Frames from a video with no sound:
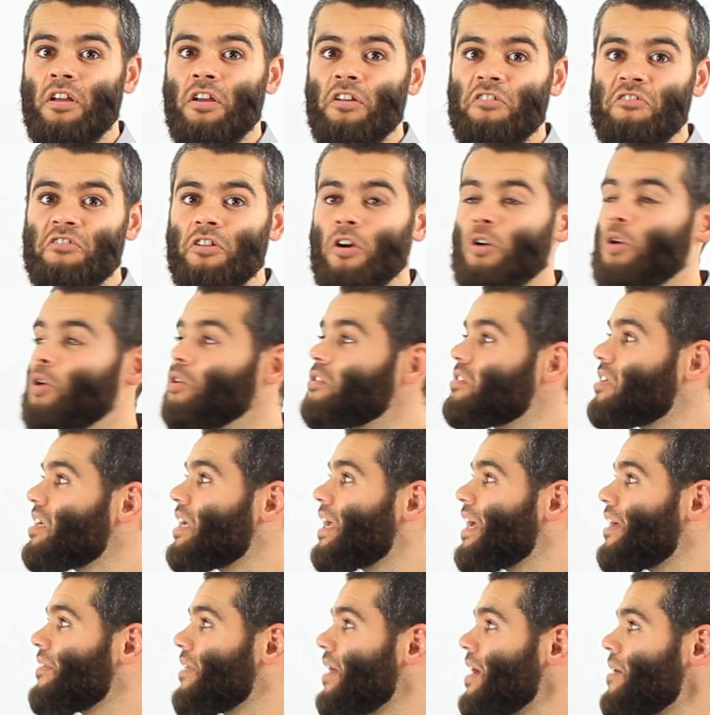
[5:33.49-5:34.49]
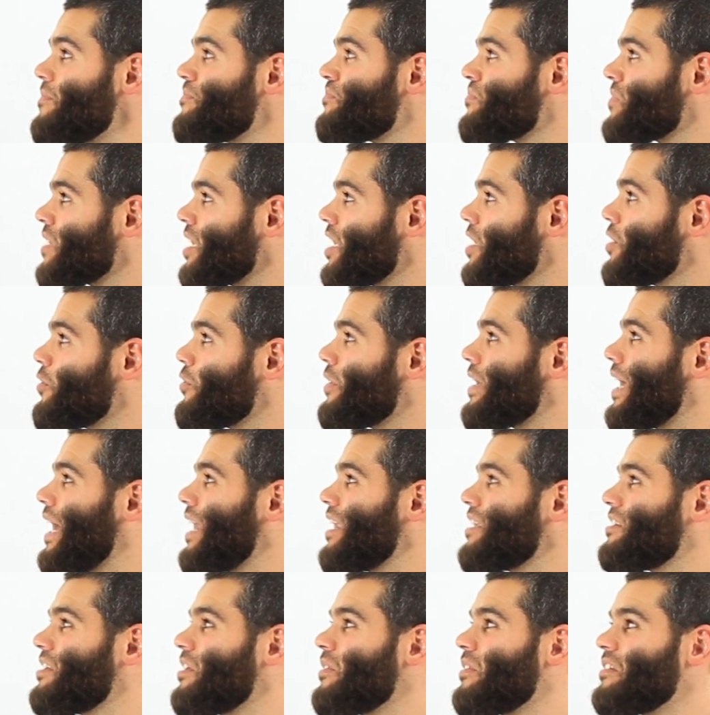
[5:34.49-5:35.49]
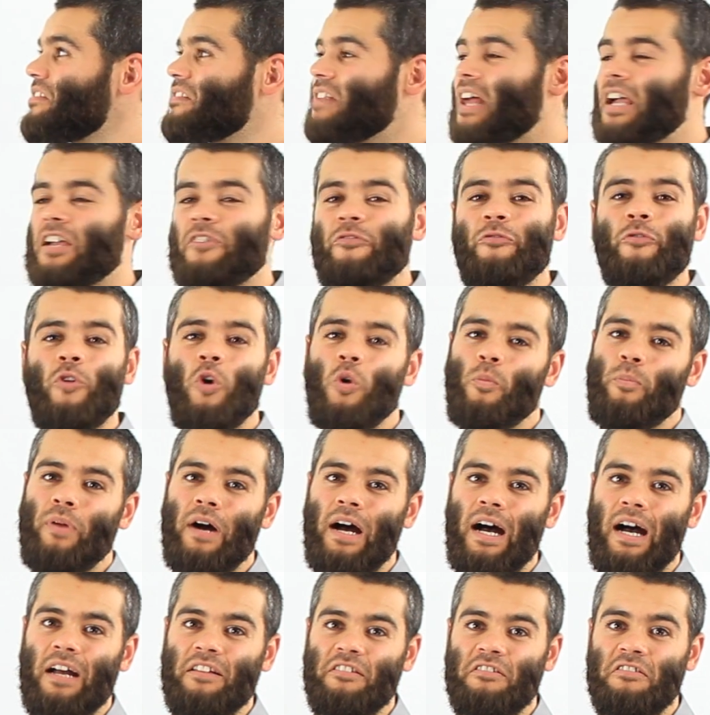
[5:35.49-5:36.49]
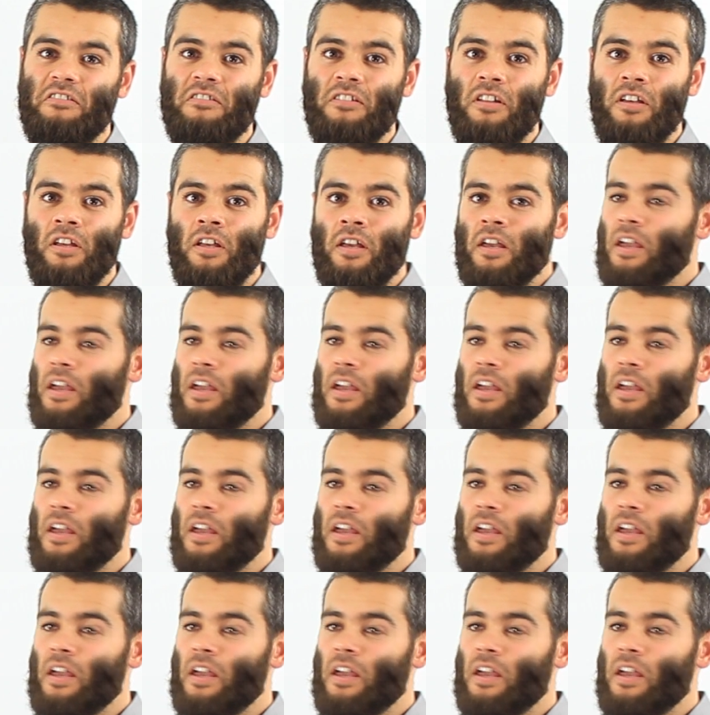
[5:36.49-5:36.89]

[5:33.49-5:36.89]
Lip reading: So altogether, in reality, there's like 4 parts.